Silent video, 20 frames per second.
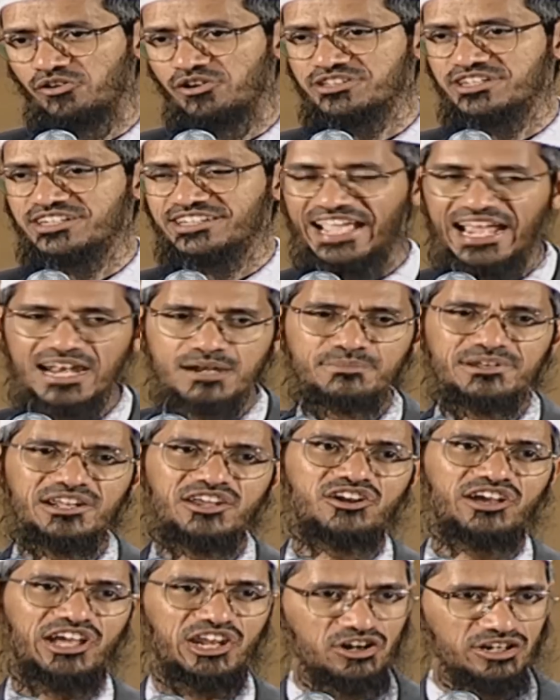donation can be
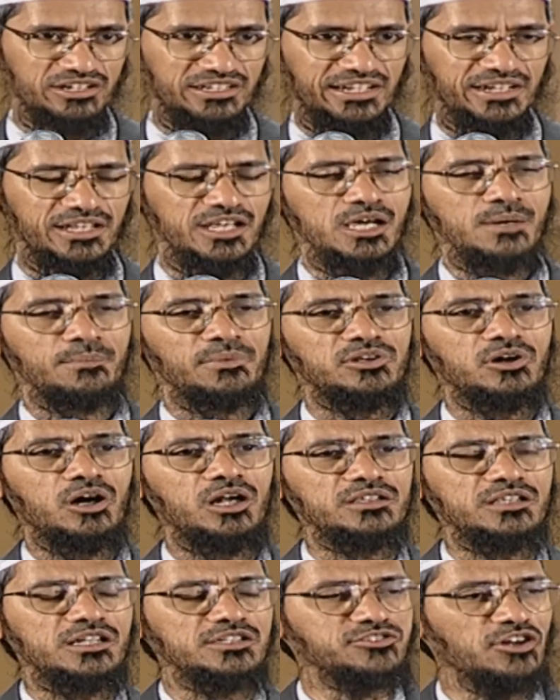done or cannot done. But
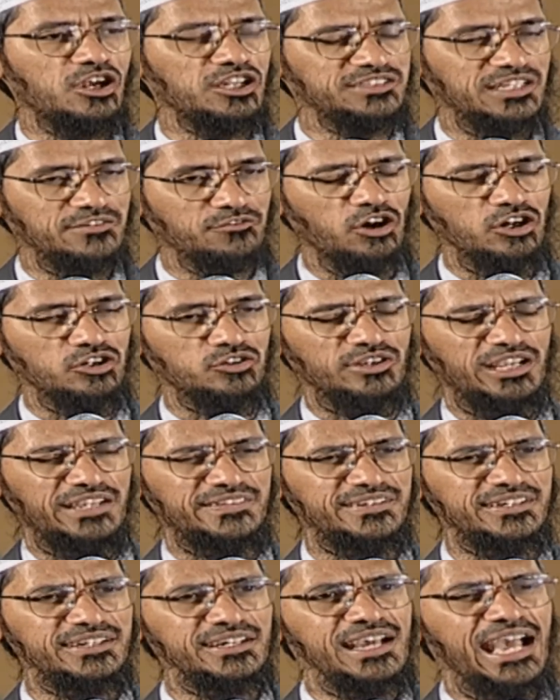all the scholars have got
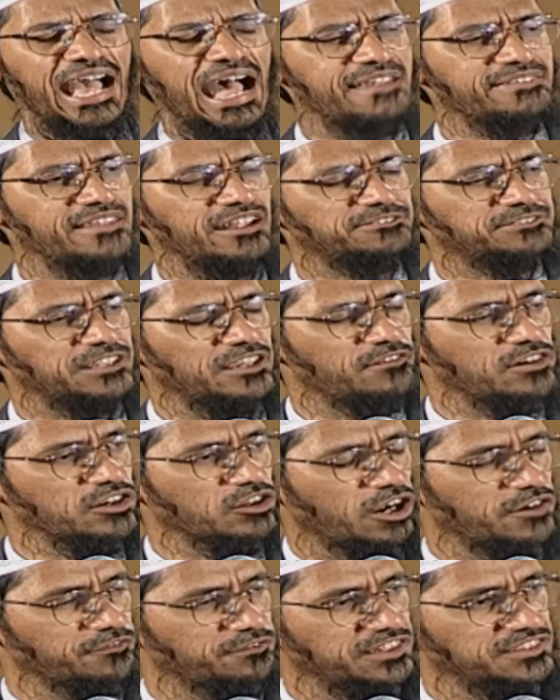together and there are several
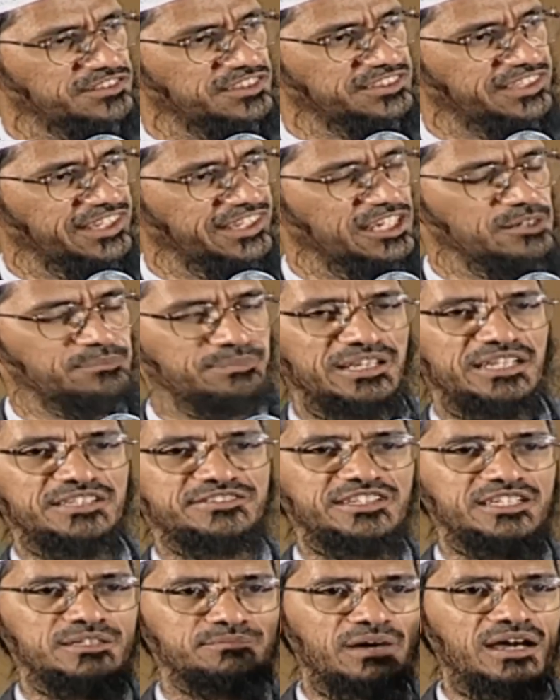conferences taking
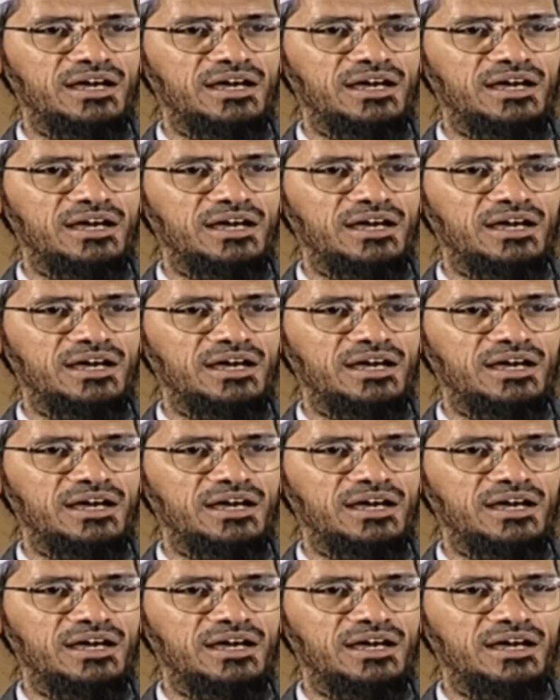place in